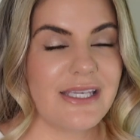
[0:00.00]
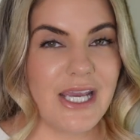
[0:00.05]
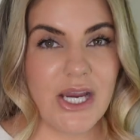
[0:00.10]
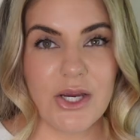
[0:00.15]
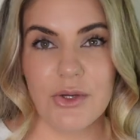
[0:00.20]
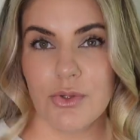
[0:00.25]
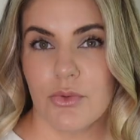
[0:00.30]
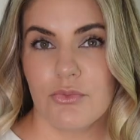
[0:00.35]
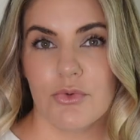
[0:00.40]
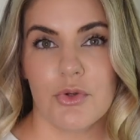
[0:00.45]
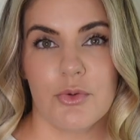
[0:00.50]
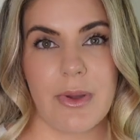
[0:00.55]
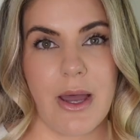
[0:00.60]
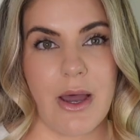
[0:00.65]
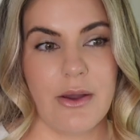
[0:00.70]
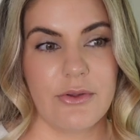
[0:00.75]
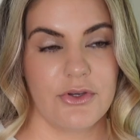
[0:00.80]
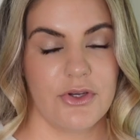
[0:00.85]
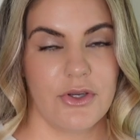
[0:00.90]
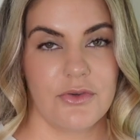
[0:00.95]
arrowroot
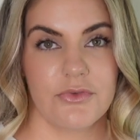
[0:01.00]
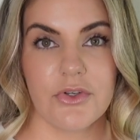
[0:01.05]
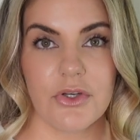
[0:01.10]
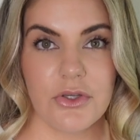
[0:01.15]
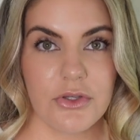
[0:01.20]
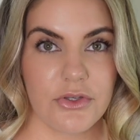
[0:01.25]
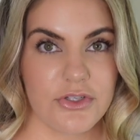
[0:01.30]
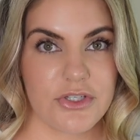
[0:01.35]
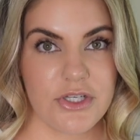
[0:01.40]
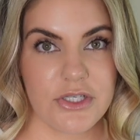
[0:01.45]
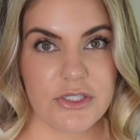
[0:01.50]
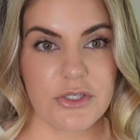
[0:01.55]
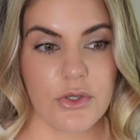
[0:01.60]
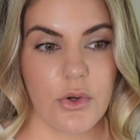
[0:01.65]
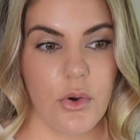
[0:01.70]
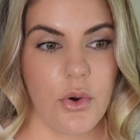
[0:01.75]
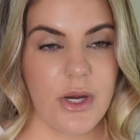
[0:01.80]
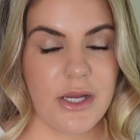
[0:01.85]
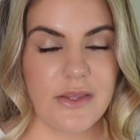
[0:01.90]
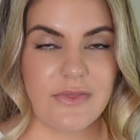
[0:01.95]
powder if you're allergic to
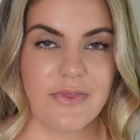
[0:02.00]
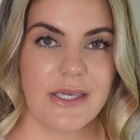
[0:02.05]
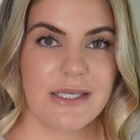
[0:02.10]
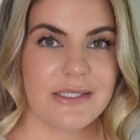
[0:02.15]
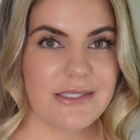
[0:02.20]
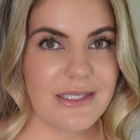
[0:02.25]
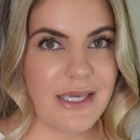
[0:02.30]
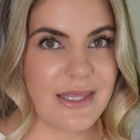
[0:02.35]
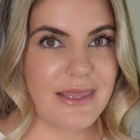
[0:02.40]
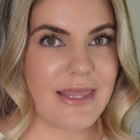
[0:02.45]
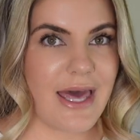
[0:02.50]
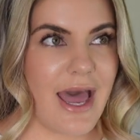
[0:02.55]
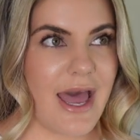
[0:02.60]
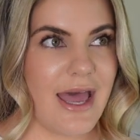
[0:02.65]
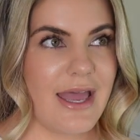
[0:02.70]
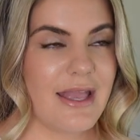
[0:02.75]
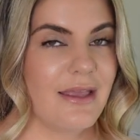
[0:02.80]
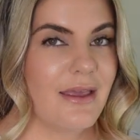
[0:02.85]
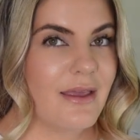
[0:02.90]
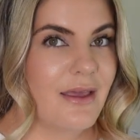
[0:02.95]
corn, things like
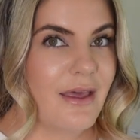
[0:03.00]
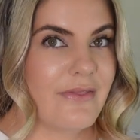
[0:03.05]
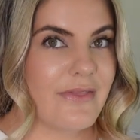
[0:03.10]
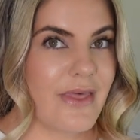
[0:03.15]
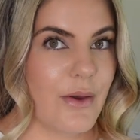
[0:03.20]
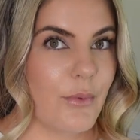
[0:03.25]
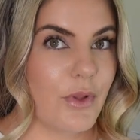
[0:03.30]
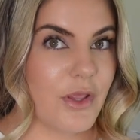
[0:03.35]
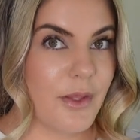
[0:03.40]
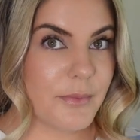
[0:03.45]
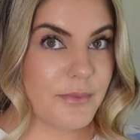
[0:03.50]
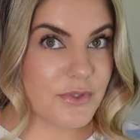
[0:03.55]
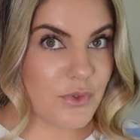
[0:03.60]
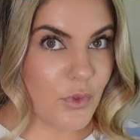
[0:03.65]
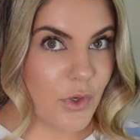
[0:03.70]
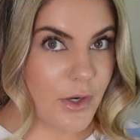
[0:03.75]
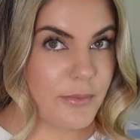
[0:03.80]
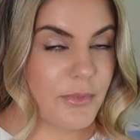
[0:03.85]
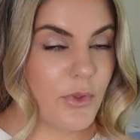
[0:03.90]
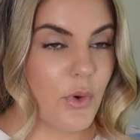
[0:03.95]
that that will
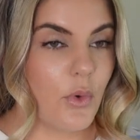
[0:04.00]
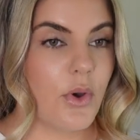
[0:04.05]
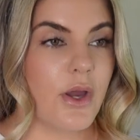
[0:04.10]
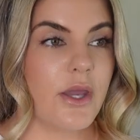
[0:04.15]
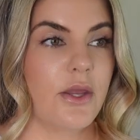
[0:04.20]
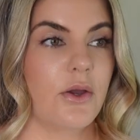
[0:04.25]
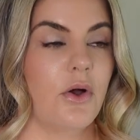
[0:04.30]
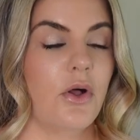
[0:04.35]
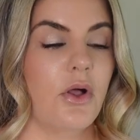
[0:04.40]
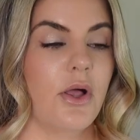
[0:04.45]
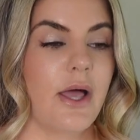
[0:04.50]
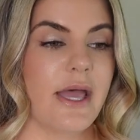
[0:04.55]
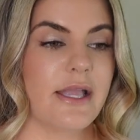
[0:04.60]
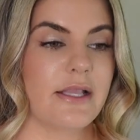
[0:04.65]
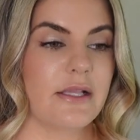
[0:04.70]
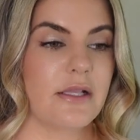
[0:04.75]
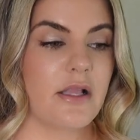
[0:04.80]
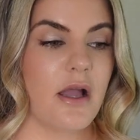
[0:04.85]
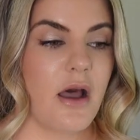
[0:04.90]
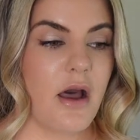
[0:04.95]
absorb the oil
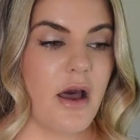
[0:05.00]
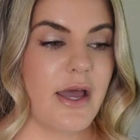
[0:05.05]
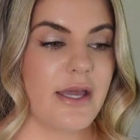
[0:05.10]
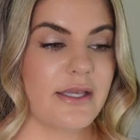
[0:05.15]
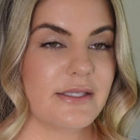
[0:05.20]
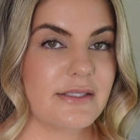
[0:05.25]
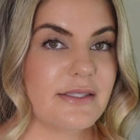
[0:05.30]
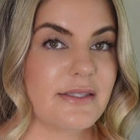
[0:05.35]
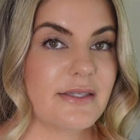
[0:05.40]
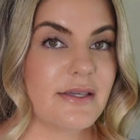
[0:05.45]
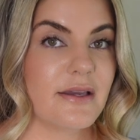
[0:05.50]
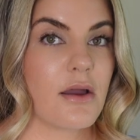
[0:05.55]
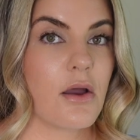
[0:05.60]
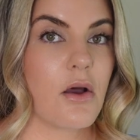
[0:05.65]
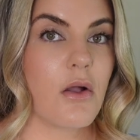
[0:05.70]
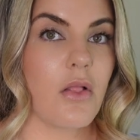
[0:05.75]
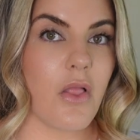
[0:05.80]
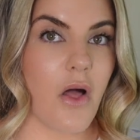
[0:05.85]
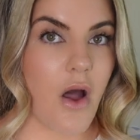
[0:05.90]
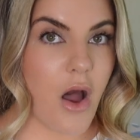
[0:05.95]
and not
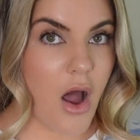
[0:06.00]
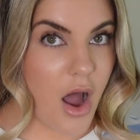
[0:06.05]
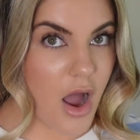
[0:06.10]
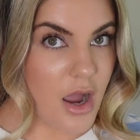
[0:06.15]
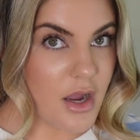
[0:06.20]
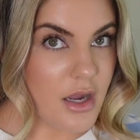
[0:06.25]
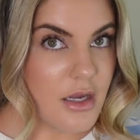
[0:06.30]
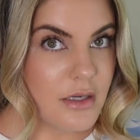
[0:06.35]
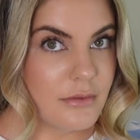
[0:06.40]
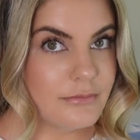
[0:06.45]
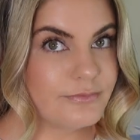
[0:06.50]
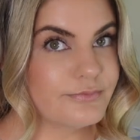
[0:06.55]
clog.